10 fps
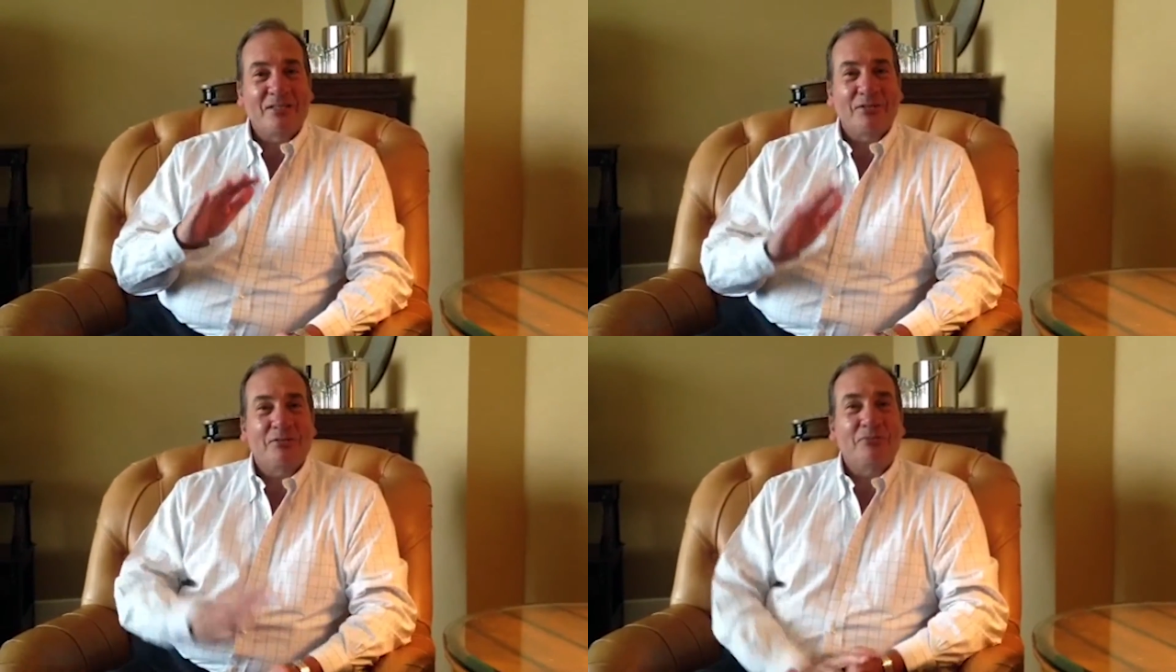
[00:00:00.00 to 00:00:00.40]

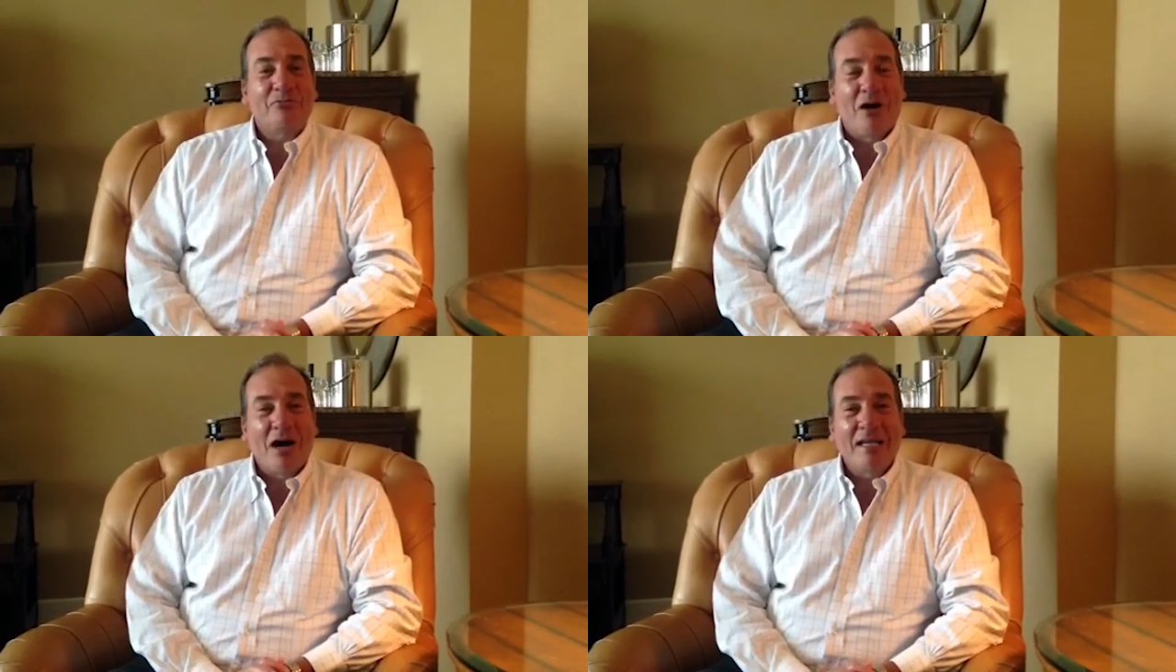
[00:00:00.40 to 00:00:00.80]
to
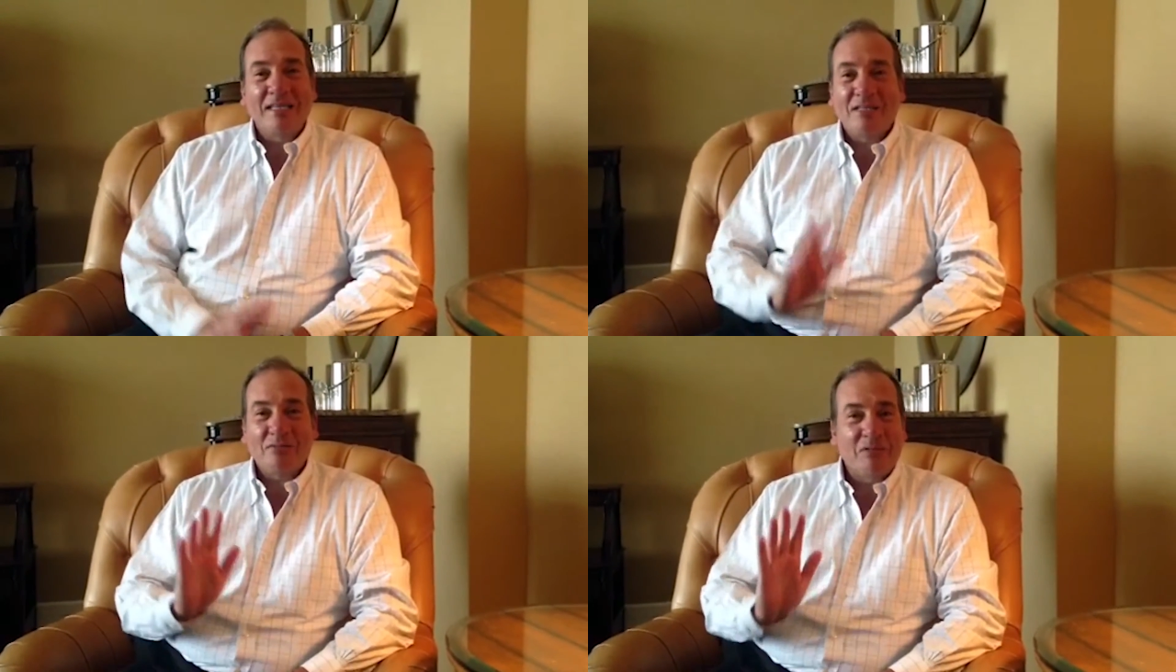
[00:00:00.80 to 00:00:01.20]

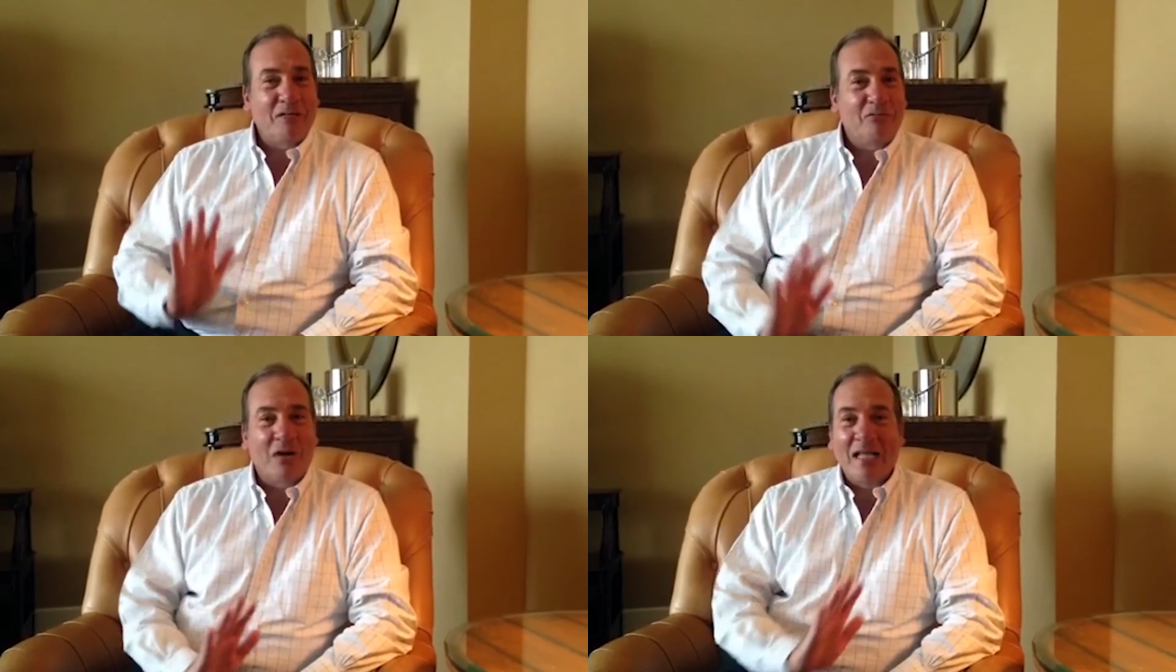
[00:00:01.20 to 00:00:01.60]
rise.
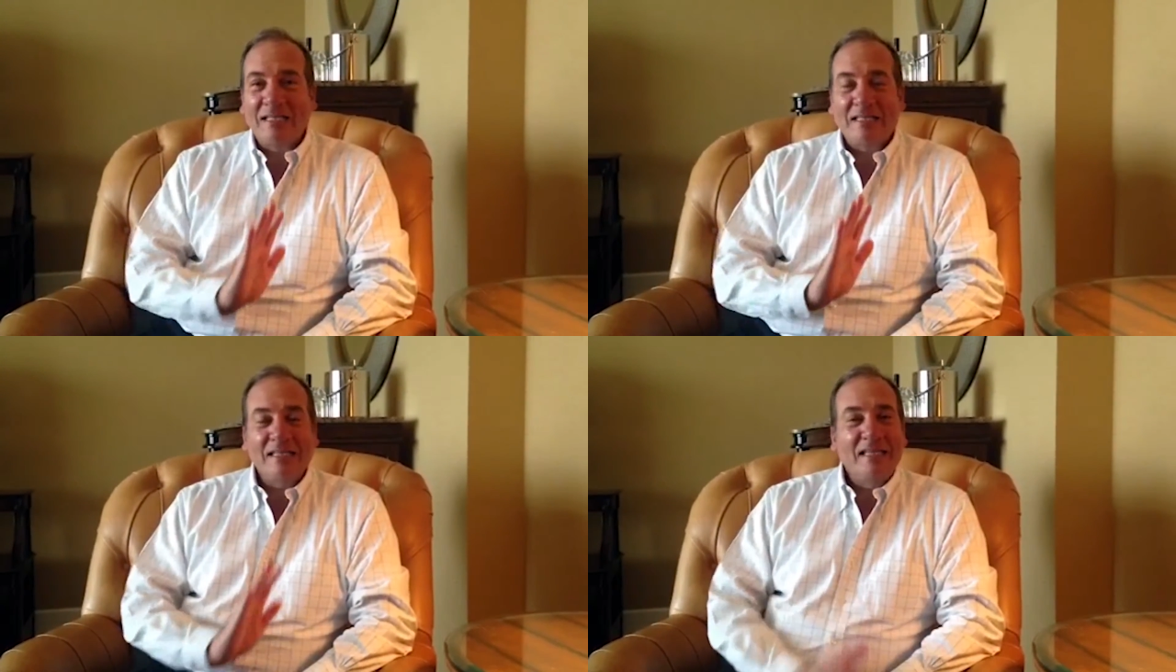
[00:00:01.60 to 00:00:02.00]
We
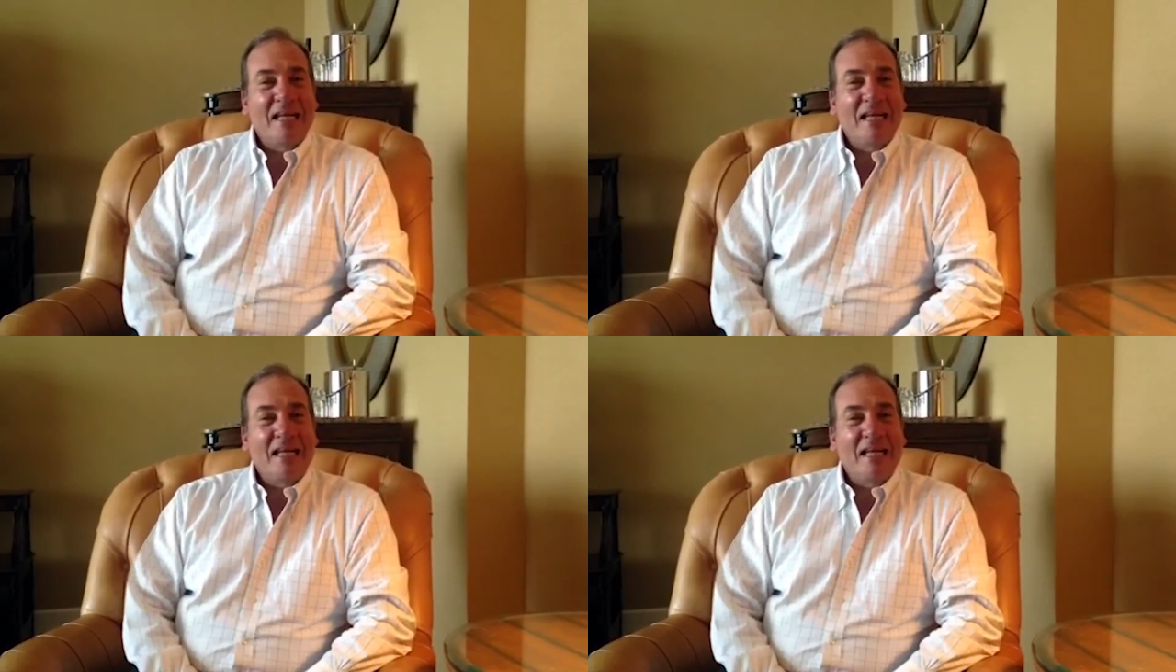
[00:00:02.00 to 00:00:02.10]
went